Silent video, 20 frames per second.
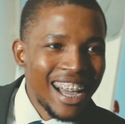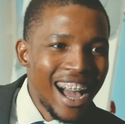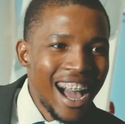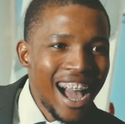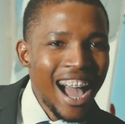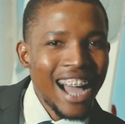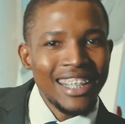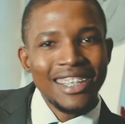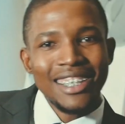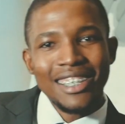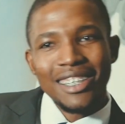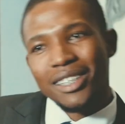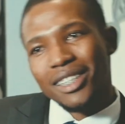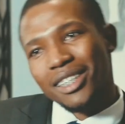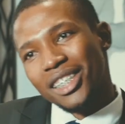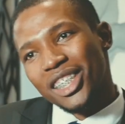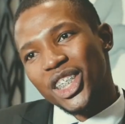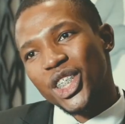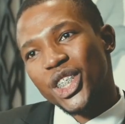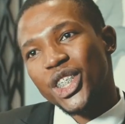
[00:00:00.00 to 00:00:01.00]
Art
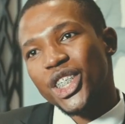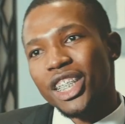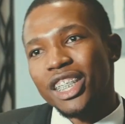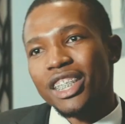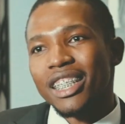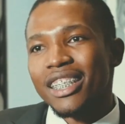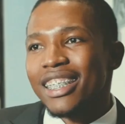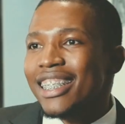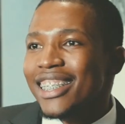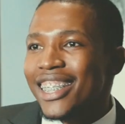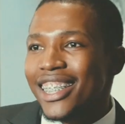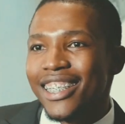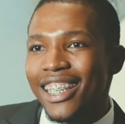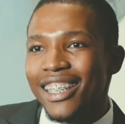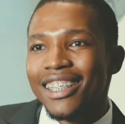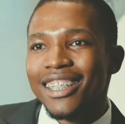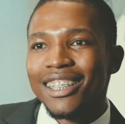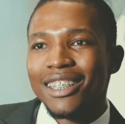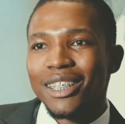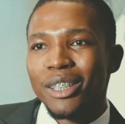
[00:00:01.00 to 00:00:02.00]
is
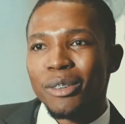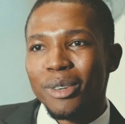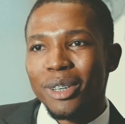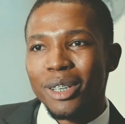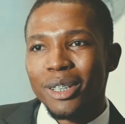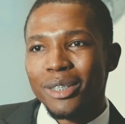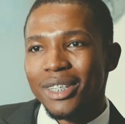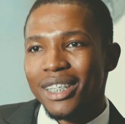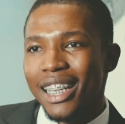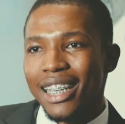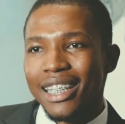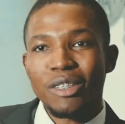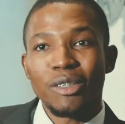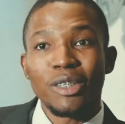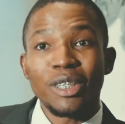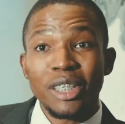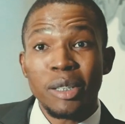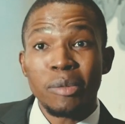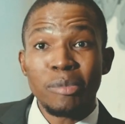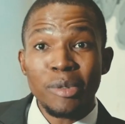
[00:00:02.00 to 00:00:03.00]
shaking the world. Like
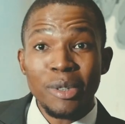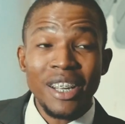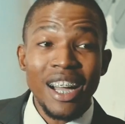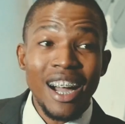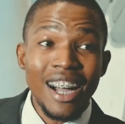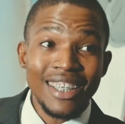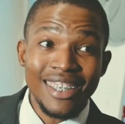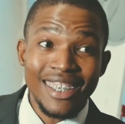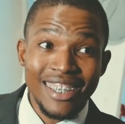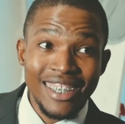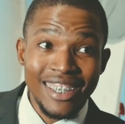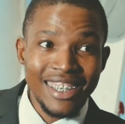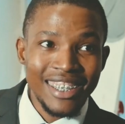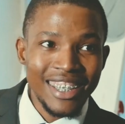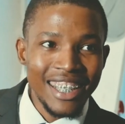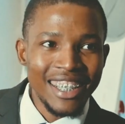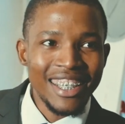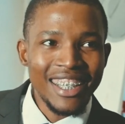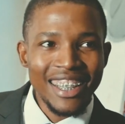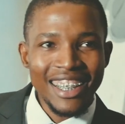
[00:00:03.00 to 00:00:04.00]
contemporary art is
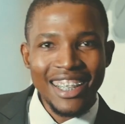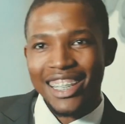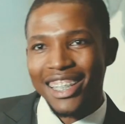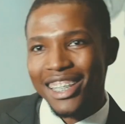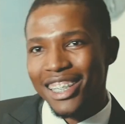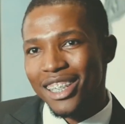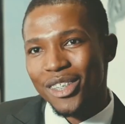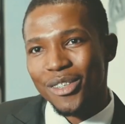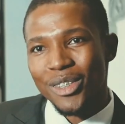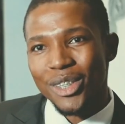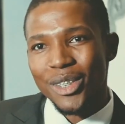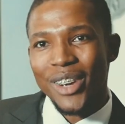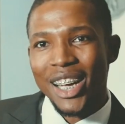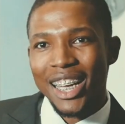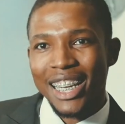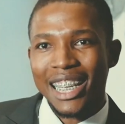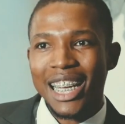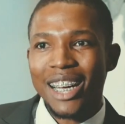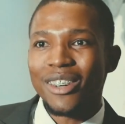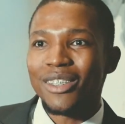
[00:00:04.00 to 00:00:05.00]
shaking the industry
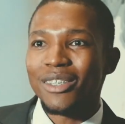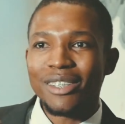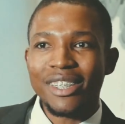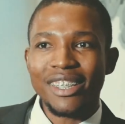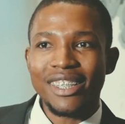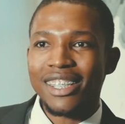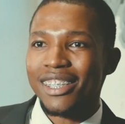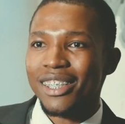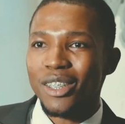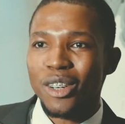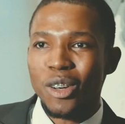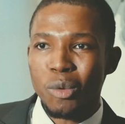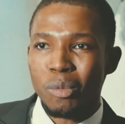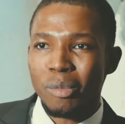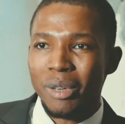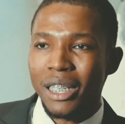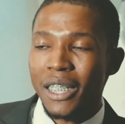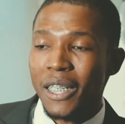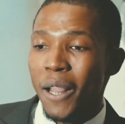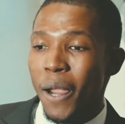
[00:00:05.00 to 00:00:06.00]
right now, just
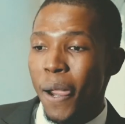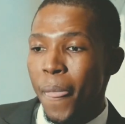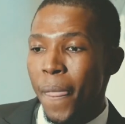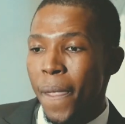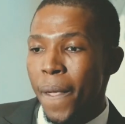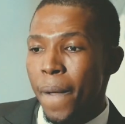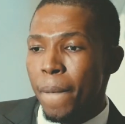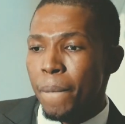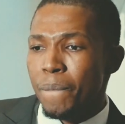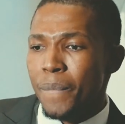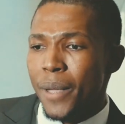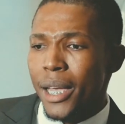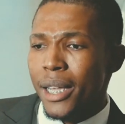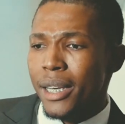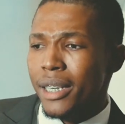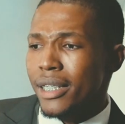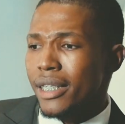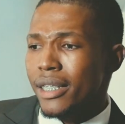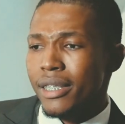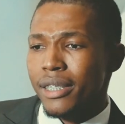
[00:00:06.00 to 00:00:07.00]
globally.
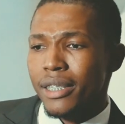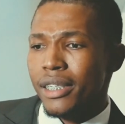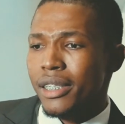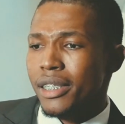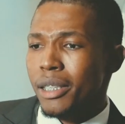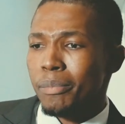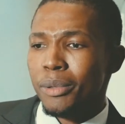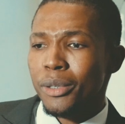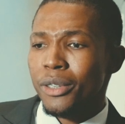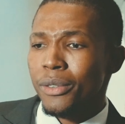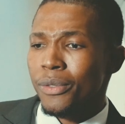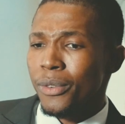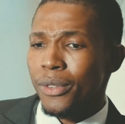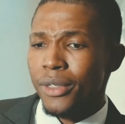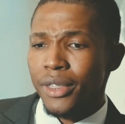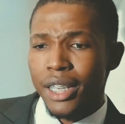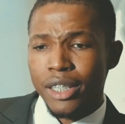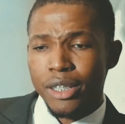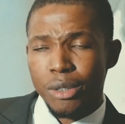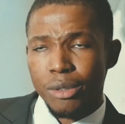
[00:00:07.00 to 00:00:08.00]
And it's a beautiful
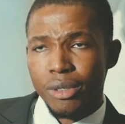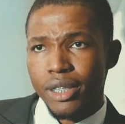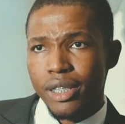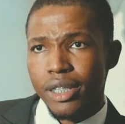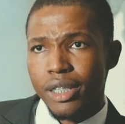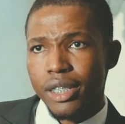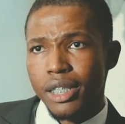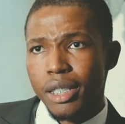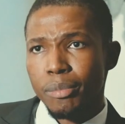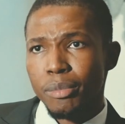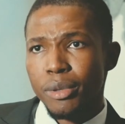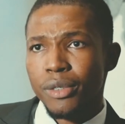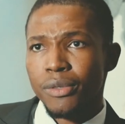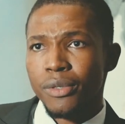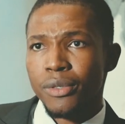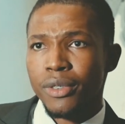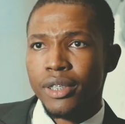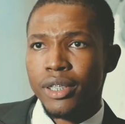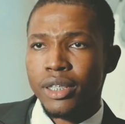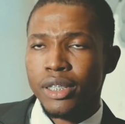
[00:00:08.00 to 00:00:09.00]
thing to see. It's a
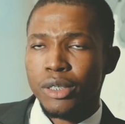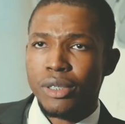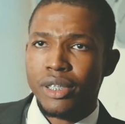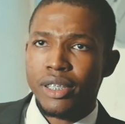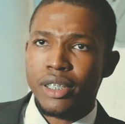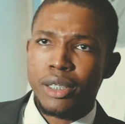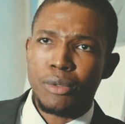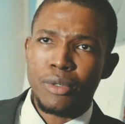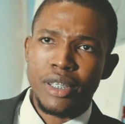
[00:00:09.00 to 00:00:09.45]
beautiful thing to see.